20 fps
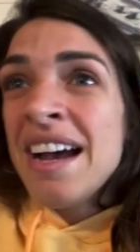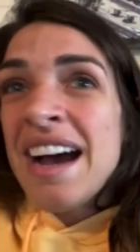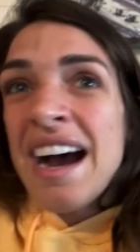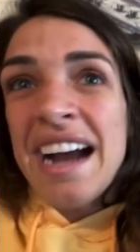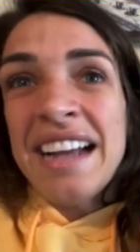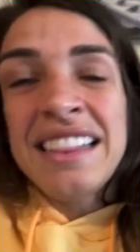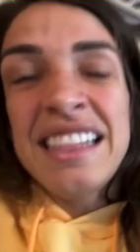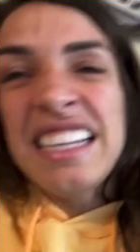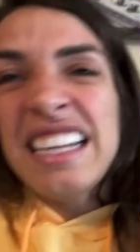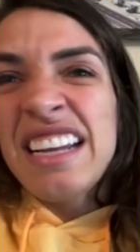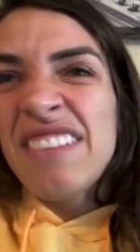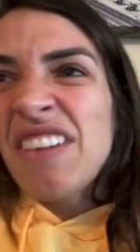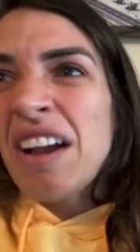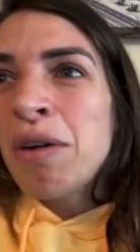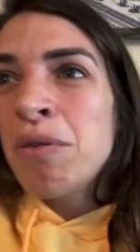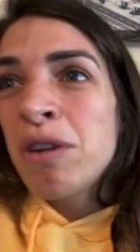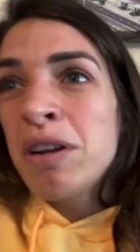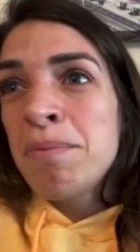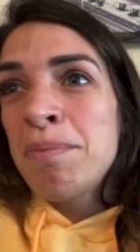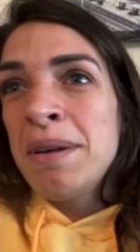I think if I
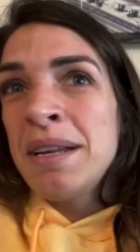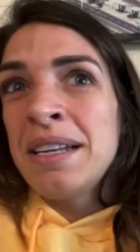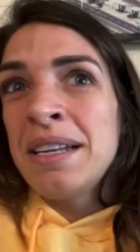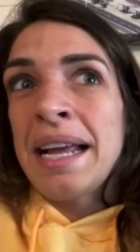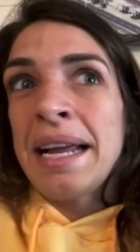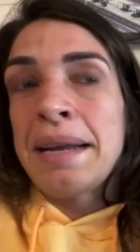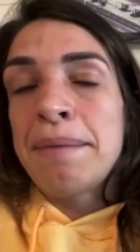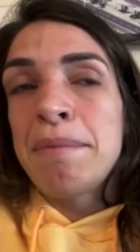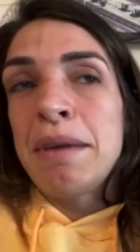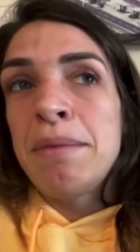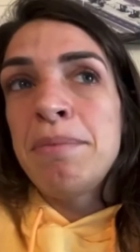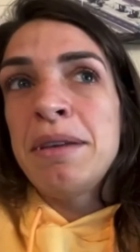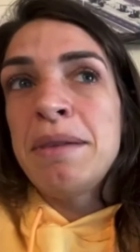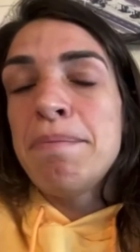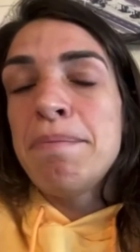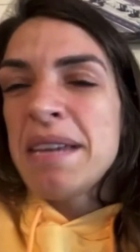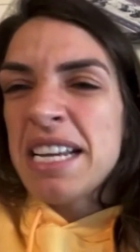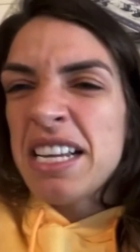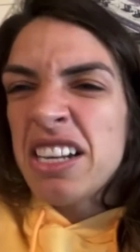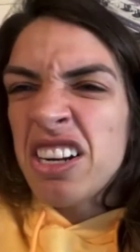would have been like maybe
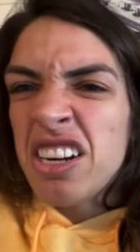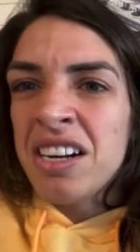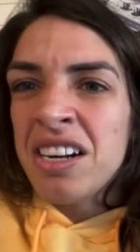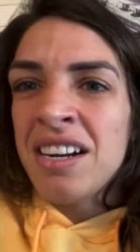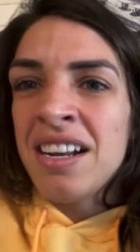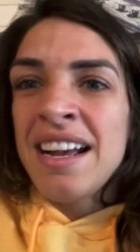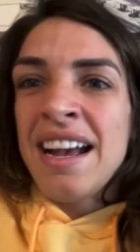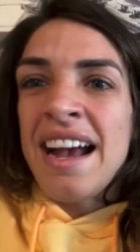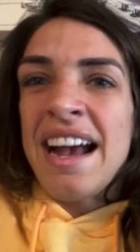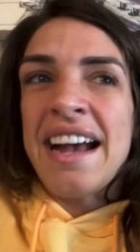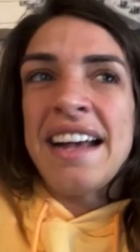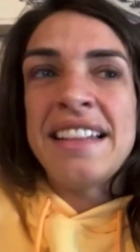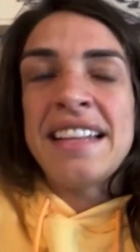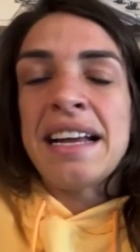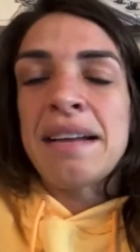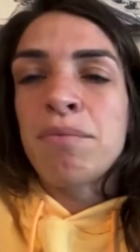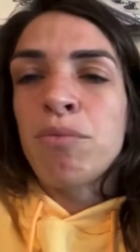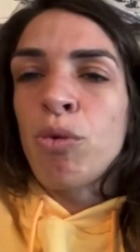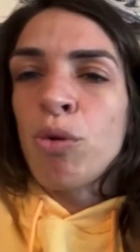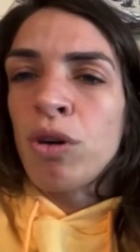meaner, had that
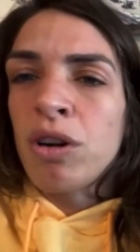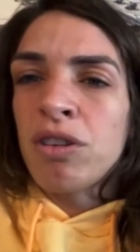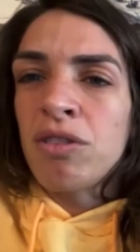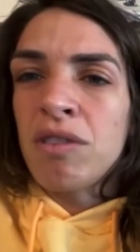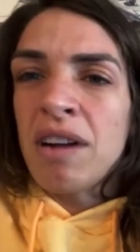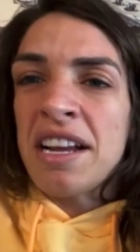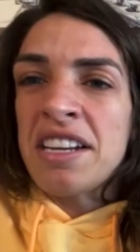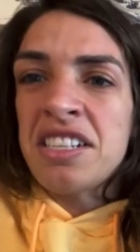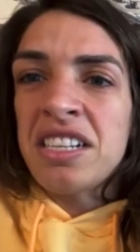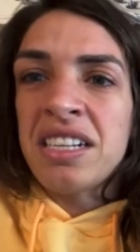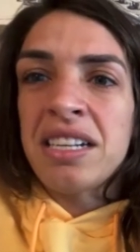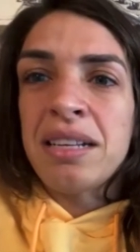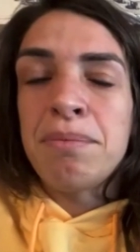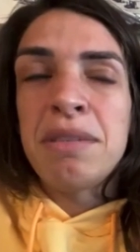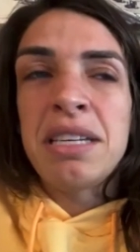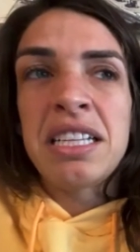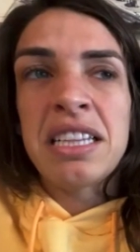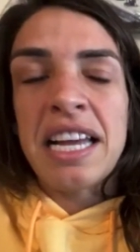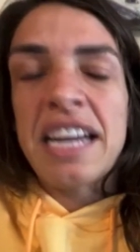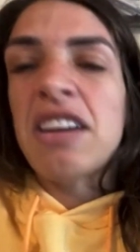more aggression in
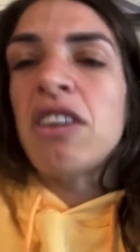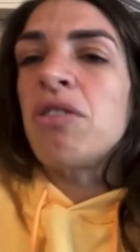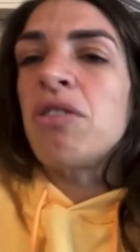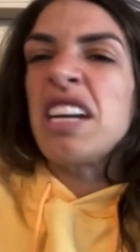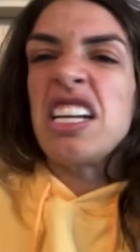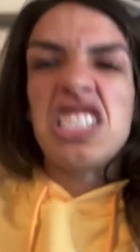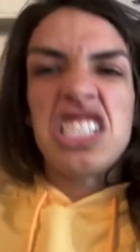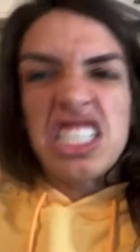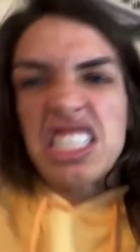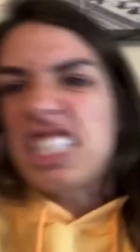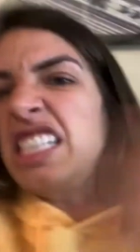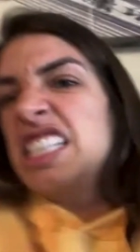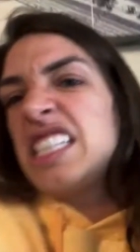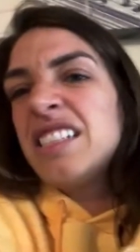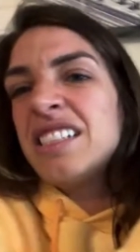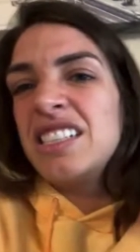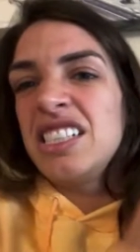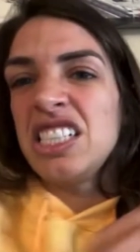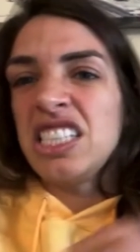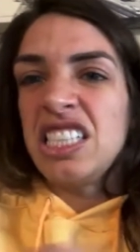me, like okay, just
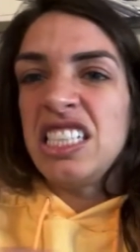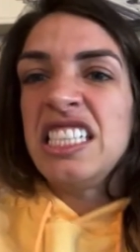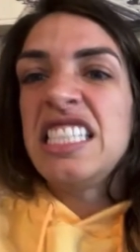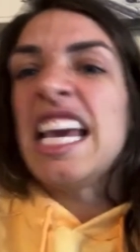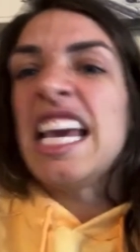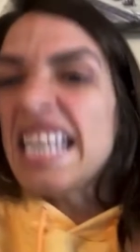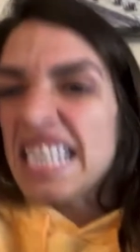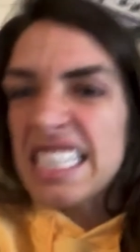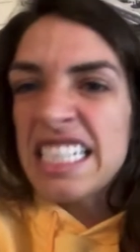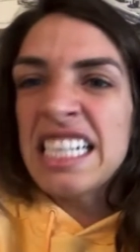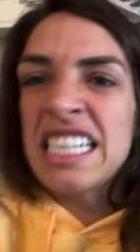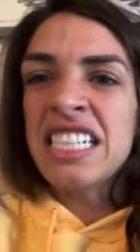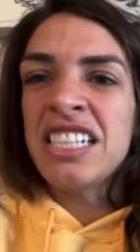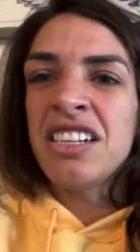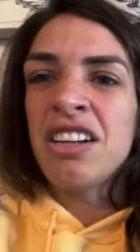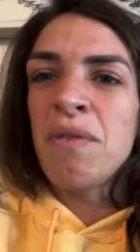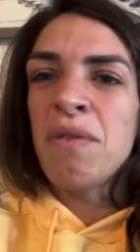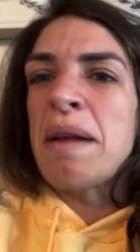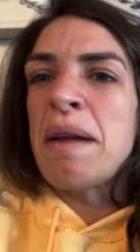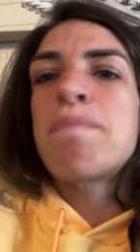just yanked it, you
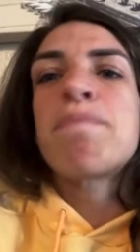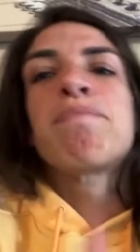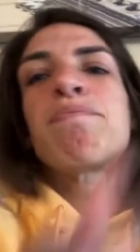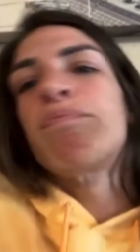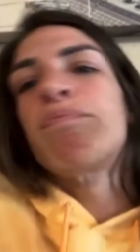know, and